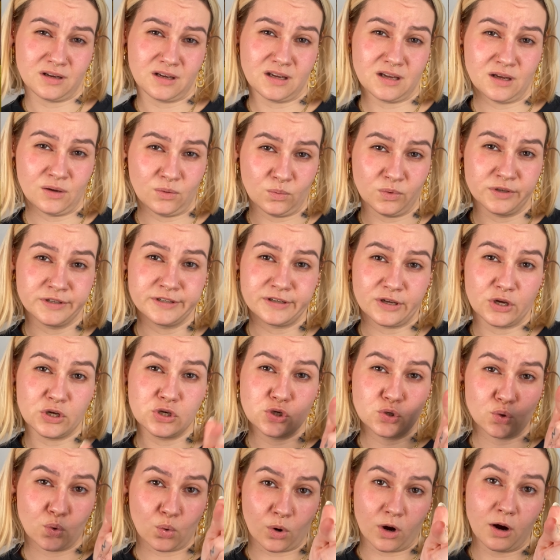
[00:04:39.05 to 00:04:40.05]
It was
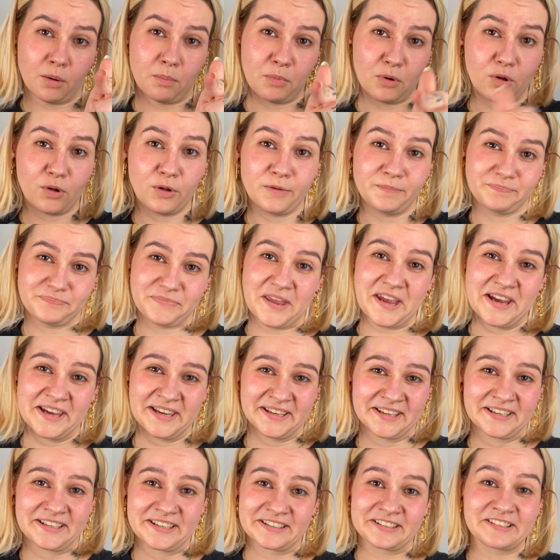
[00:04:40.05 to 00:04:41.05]
adorable
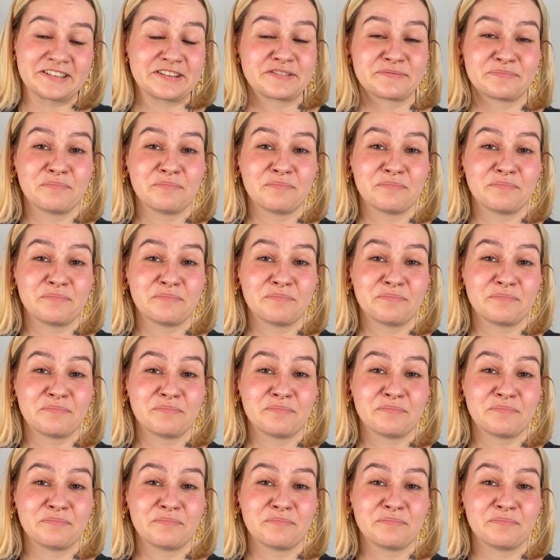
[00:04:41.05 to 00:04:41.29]
because his